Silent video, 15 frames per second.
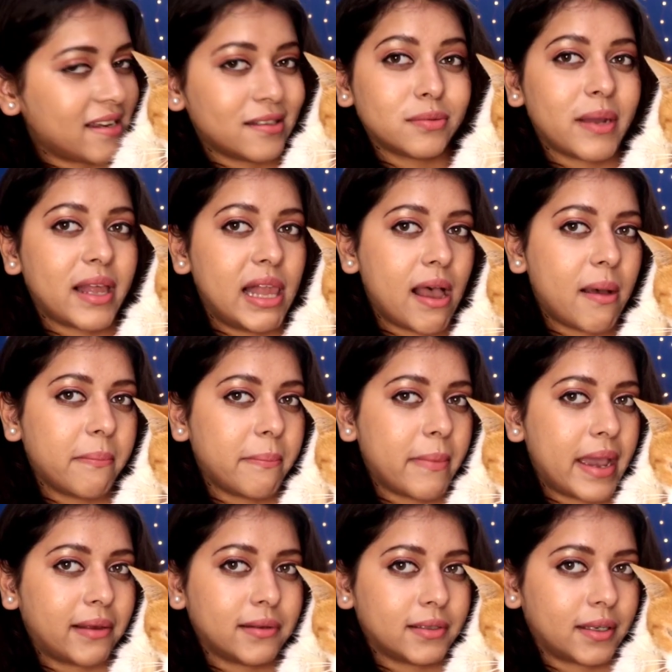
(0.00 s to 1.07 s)
bath today. I smell
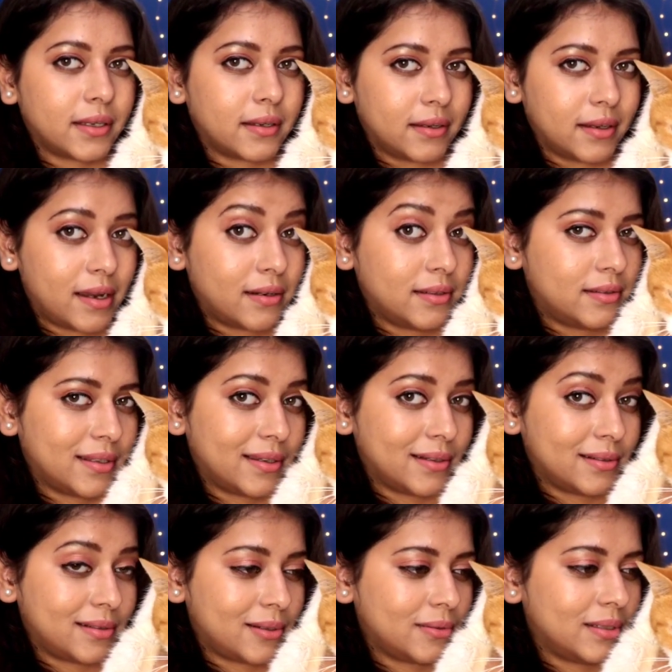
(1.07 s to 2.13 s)
amazing. Any
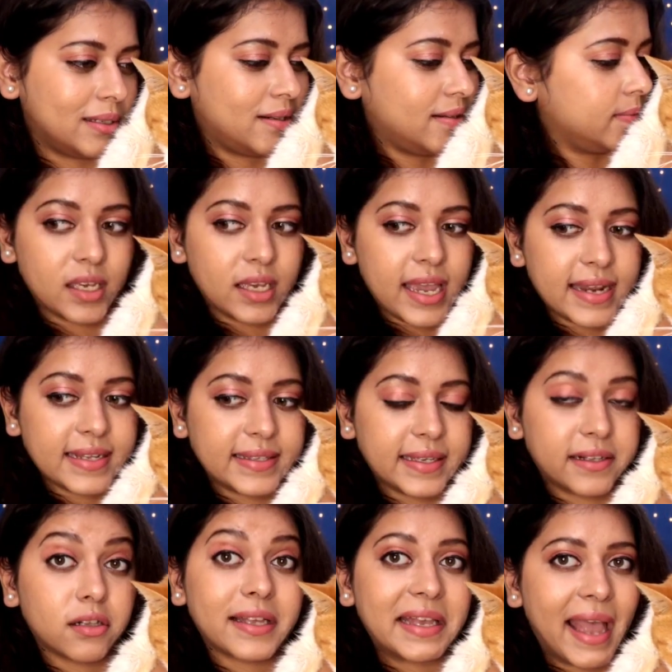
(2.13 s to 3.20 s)
singles out there? Any
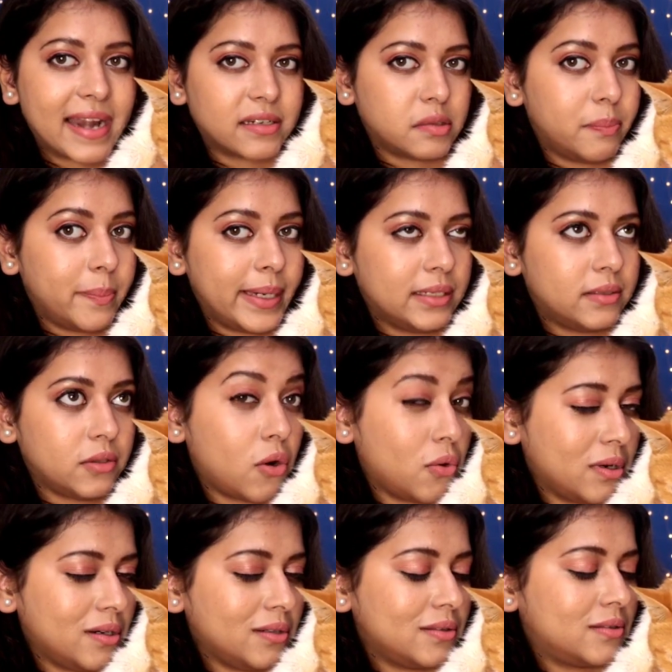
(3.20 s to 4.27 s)
single cat pet
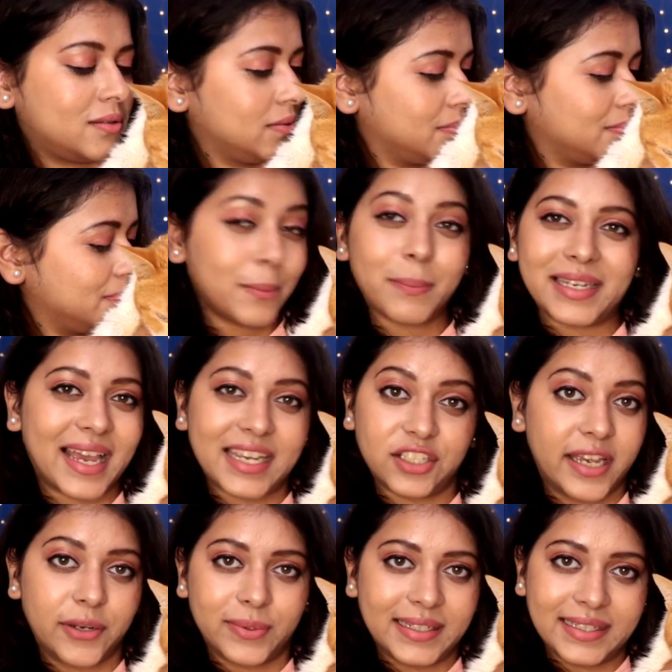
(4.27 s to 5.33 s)
owners? But yeah,
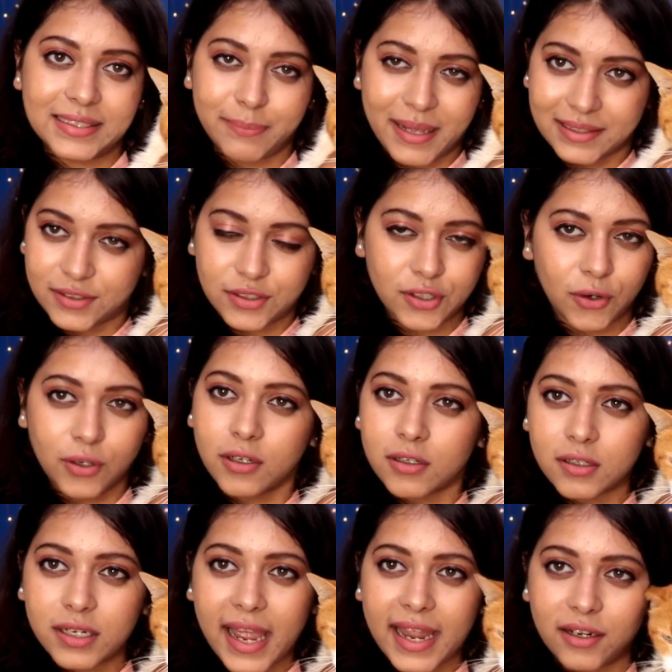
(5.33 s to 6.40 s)
he genuinely smells so
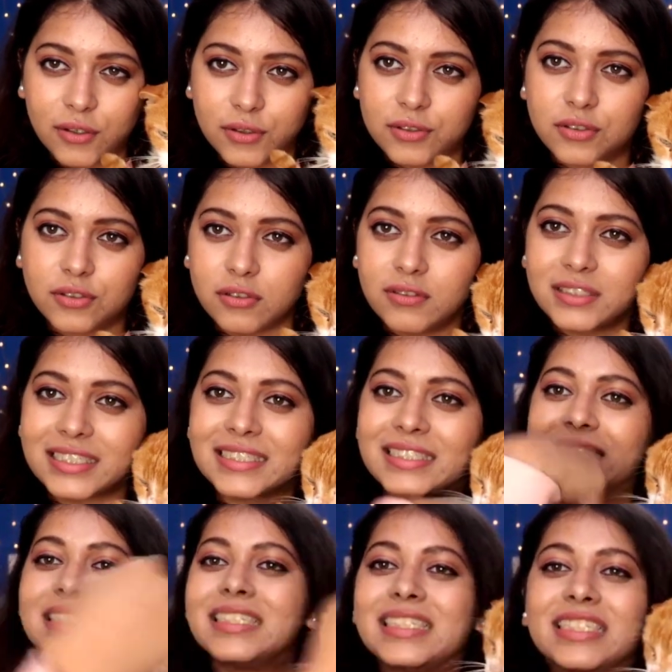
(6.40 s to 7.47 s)
good and looks so
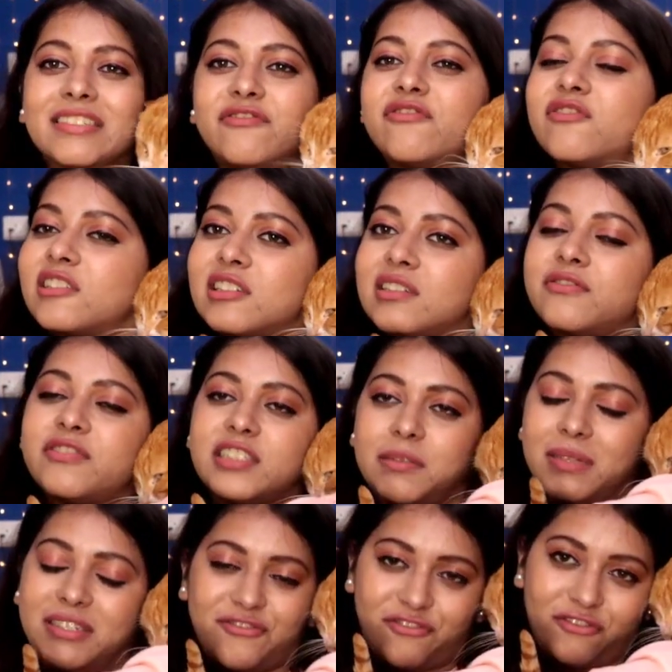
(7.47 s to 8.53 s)
nice and
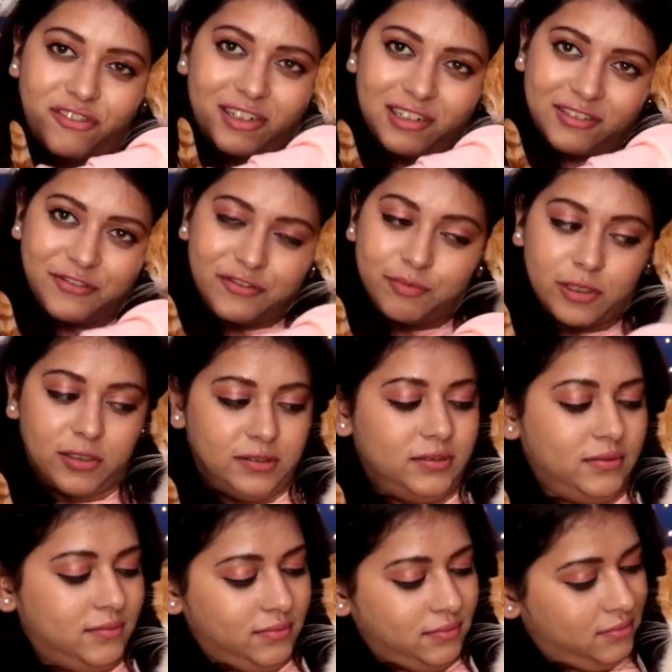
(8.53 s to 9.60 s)
fluffy. My fluff
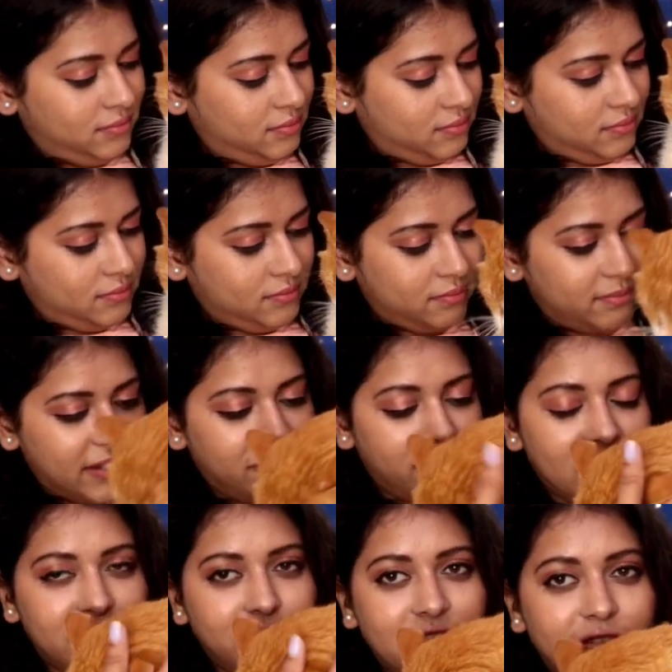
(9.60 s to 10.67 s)
ball. My
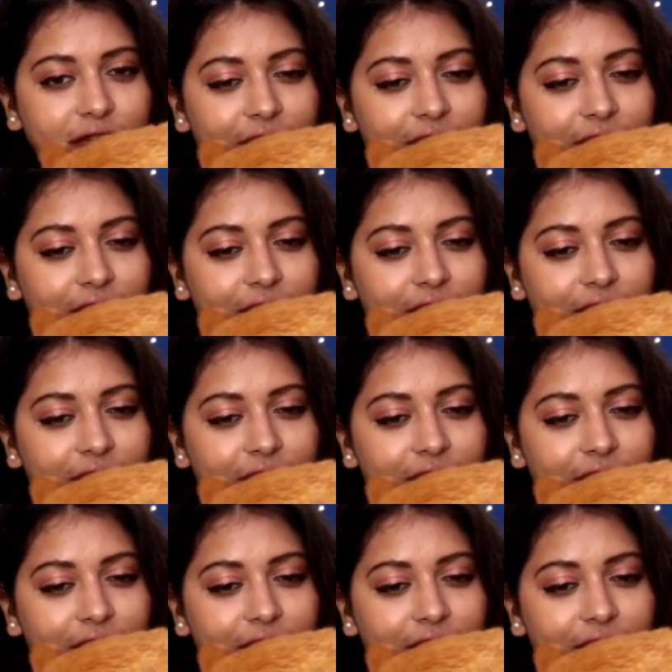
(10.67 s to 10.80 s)
fluffy